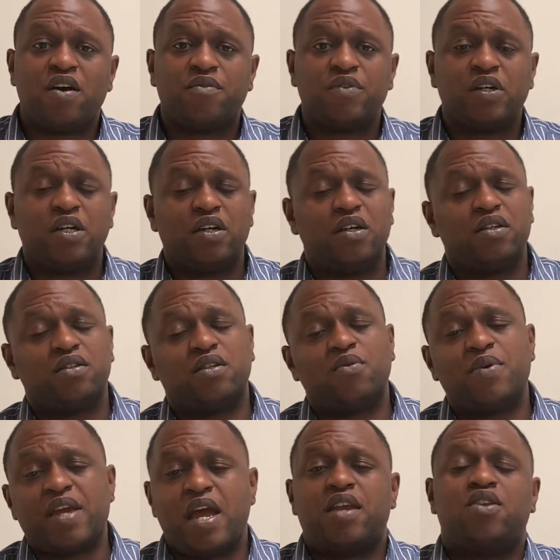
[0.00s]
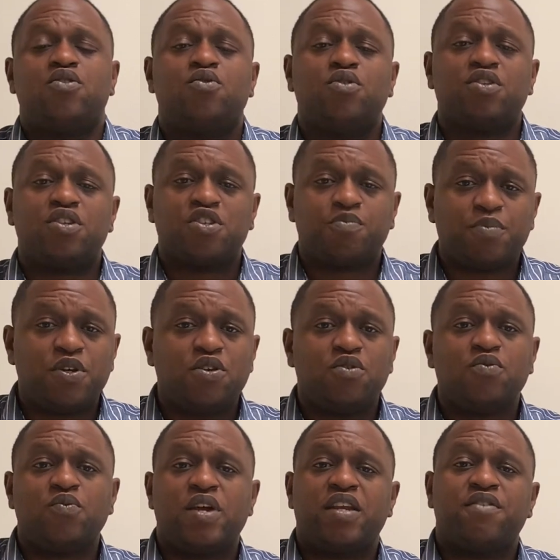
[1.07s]
So we had to do a dispute. We had to
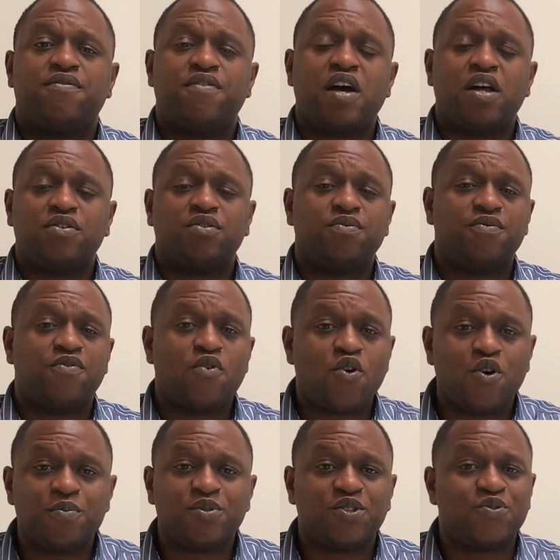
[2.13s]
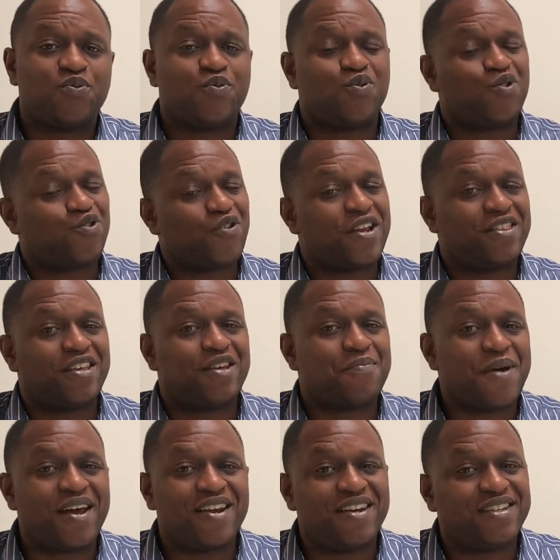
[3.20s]
file some forms. Great thing about it is
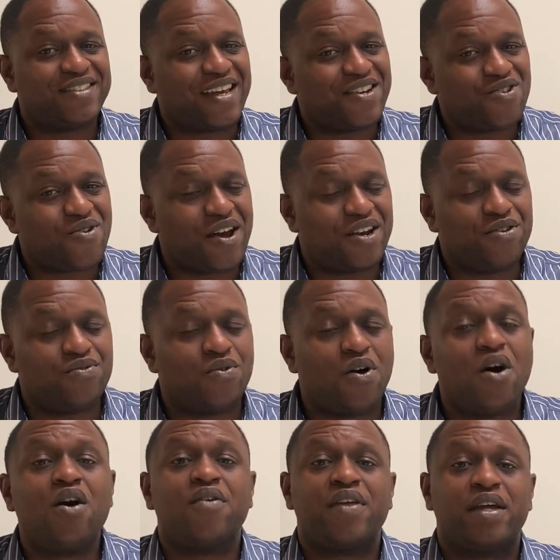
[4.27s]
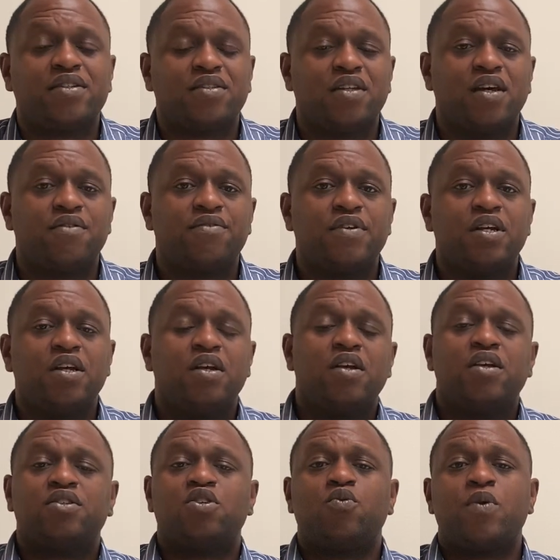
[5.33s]
I know how to do all that stuff. So we
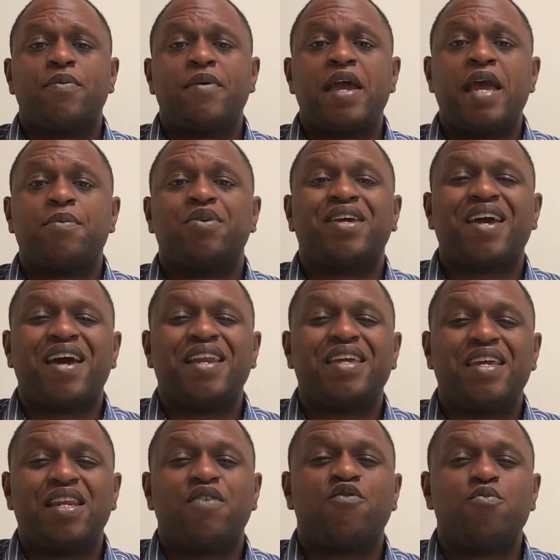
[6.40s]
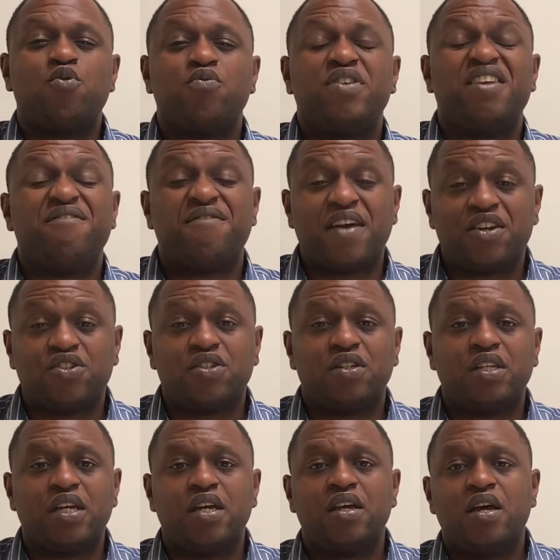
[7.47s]
were able to kind of get it removed eventually.
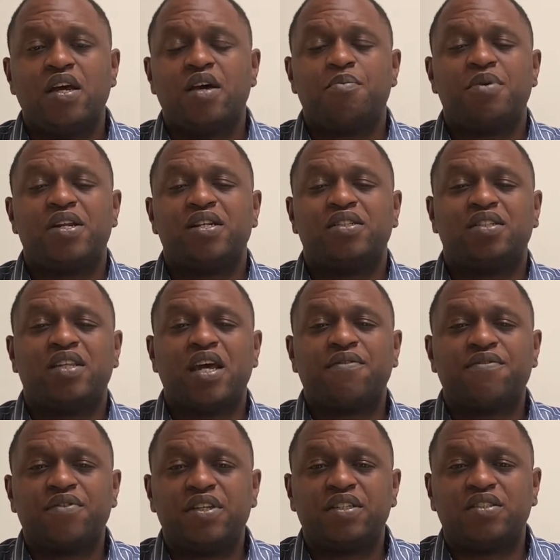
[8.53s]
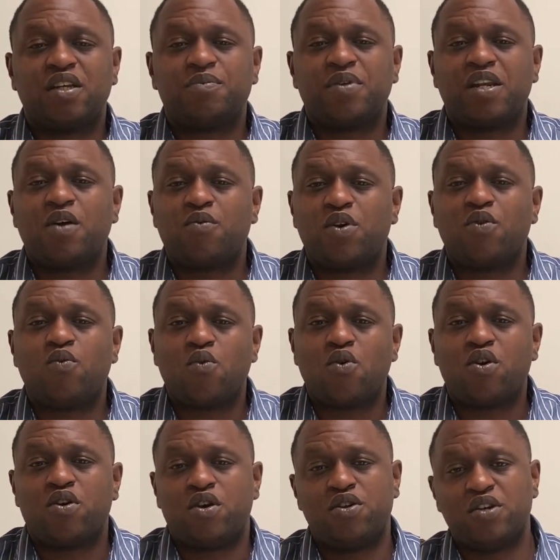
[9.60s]
But it's definitely something I want to warn all you
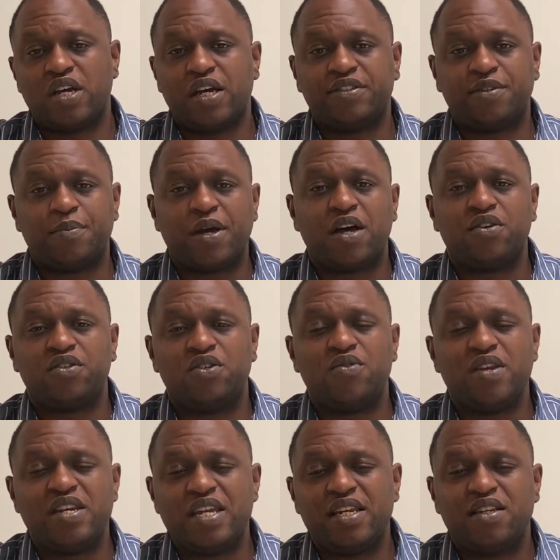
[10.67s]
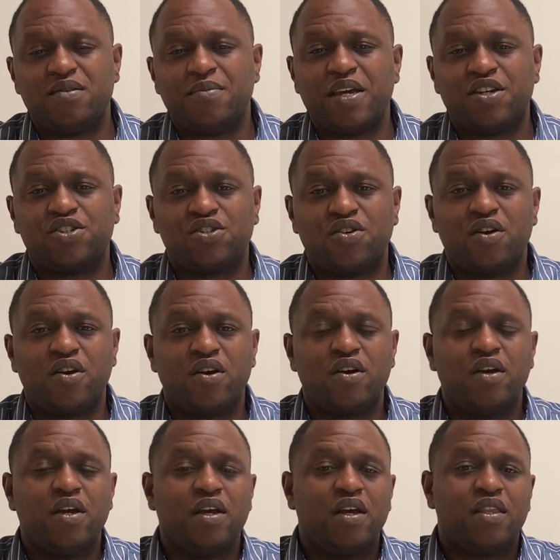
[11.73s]
guys about. You need to make sure
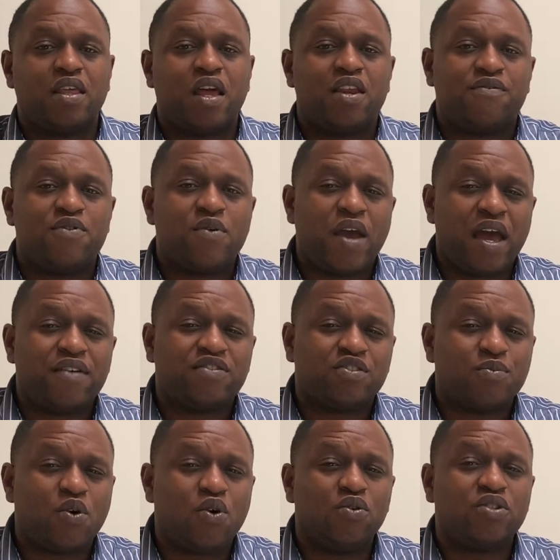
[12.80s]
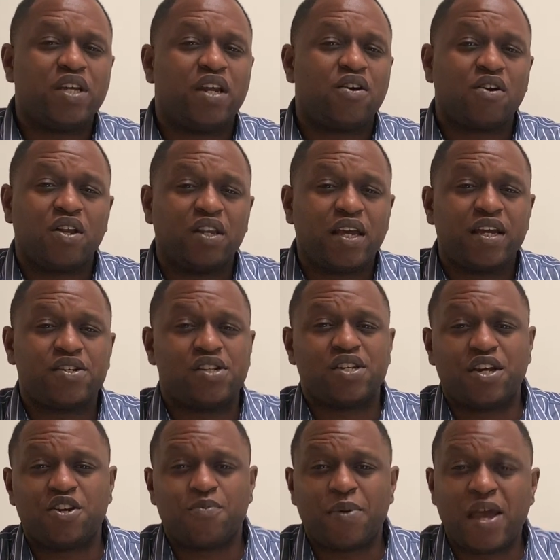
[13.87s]
that if you have some old debtor collections that you're
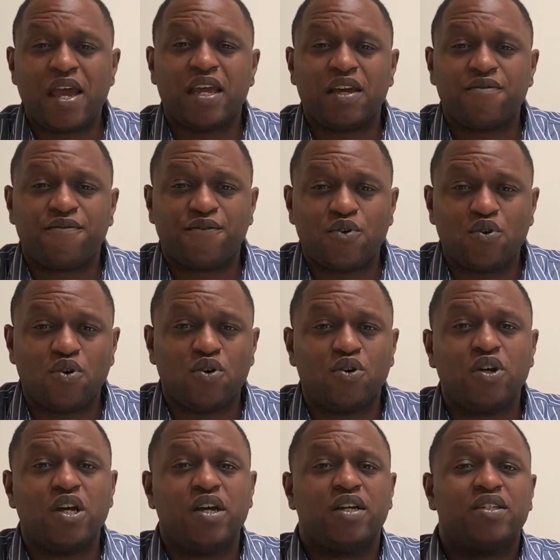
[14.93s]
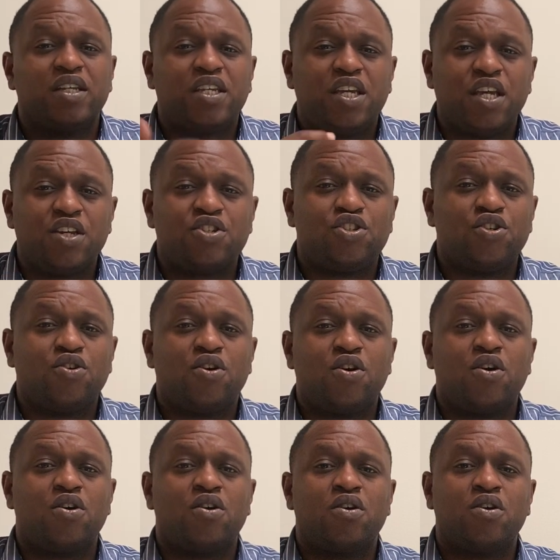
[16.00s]
paying in full to get your
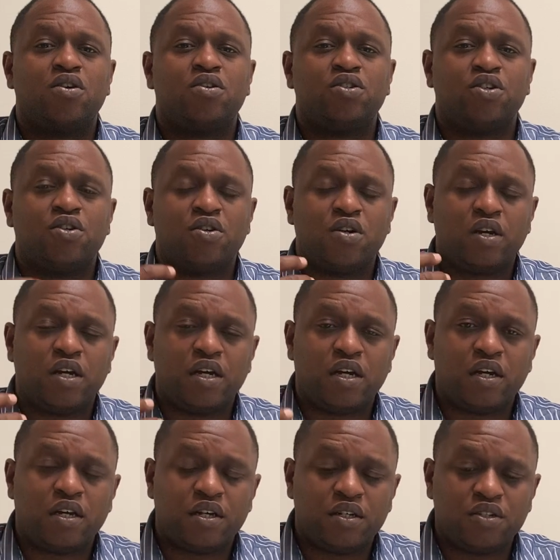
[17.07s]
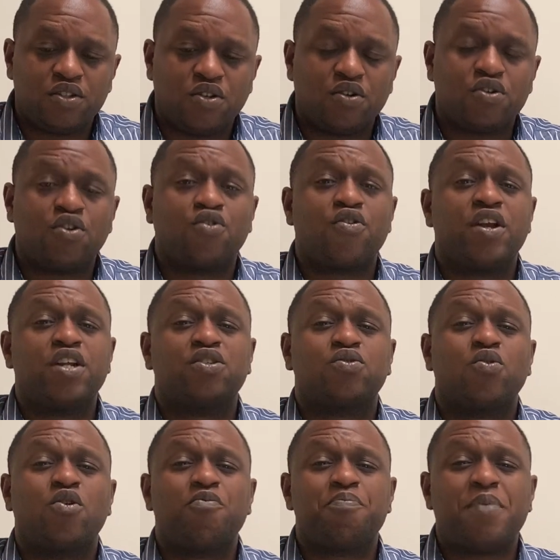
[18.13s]
credit score
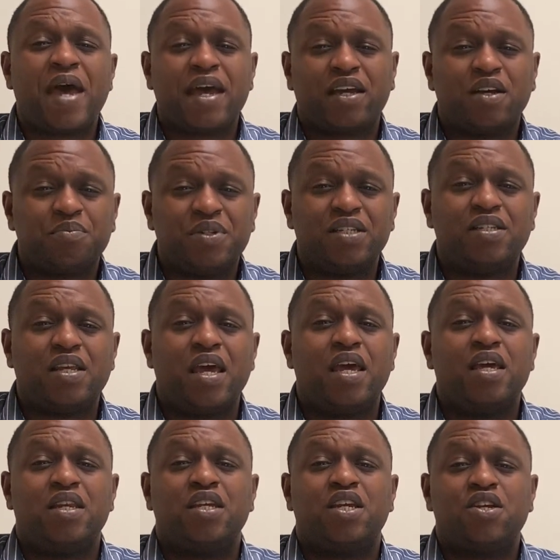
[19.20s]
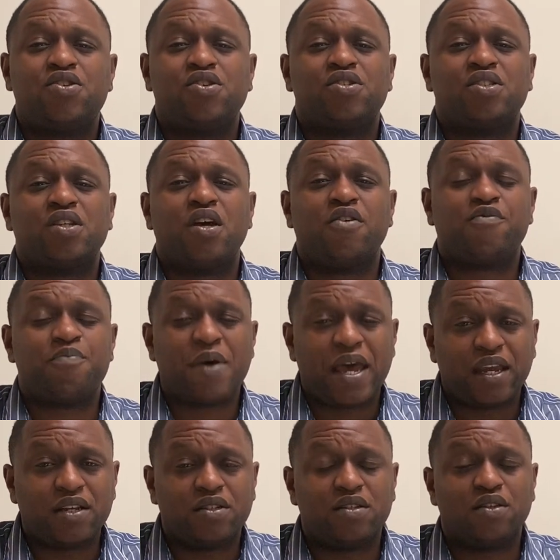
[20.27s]
back up to date and to get yourself back into the
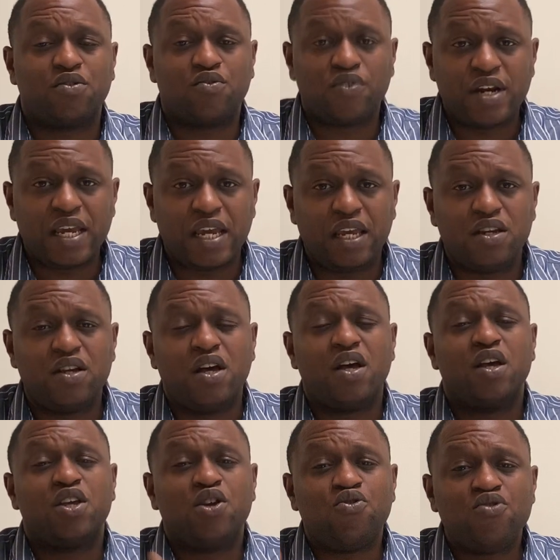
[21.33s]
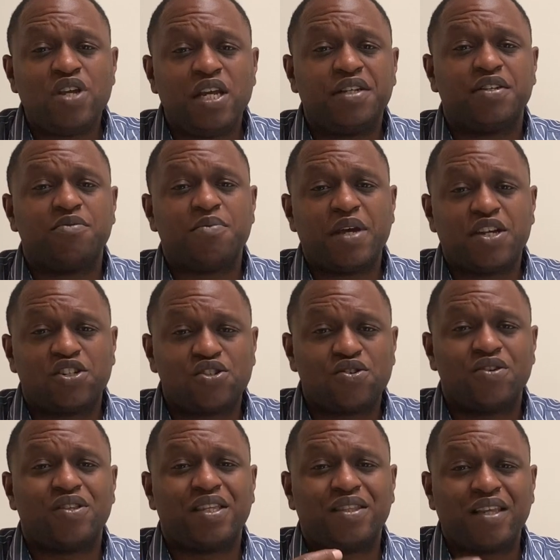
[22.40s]
green, you need to make sure that they
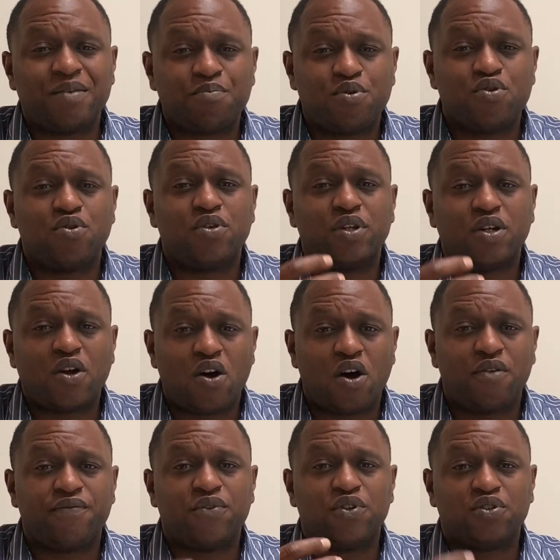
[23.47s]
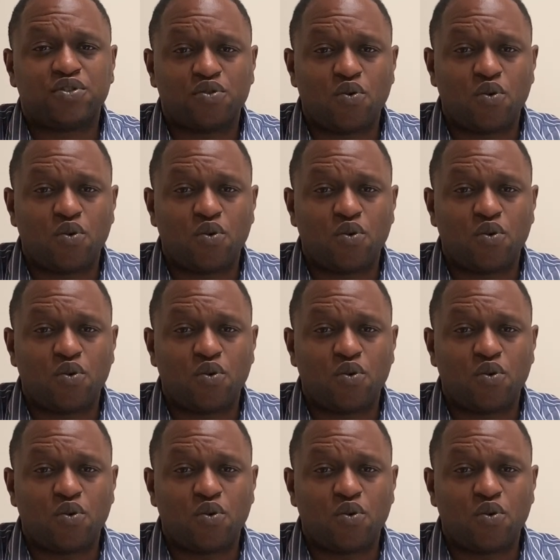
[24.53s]
pull it off your score.